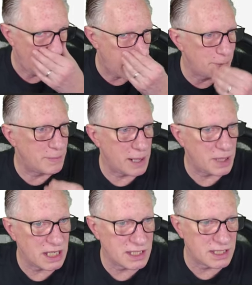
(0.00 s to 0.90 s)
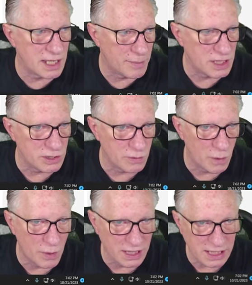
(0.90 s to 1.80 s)
and maybe some into
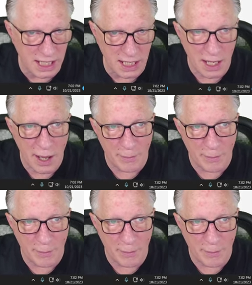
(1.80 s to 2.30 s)
a one key.